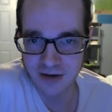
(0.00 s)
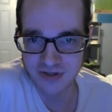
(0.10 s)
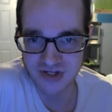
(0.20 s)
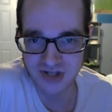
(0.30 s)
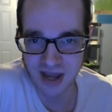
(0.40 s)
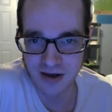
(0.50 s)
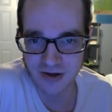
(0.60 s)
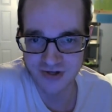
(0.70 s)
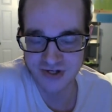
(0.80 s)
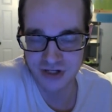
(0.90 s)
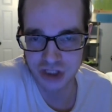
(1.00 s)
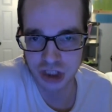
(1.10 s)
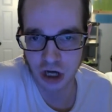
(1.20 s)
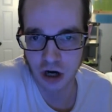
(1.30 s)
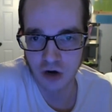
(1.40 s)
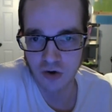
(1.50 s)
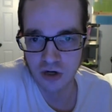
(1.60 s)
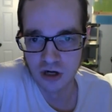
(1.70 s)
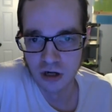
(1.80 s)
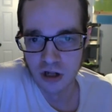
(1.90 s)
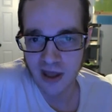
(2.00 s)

enough sales to show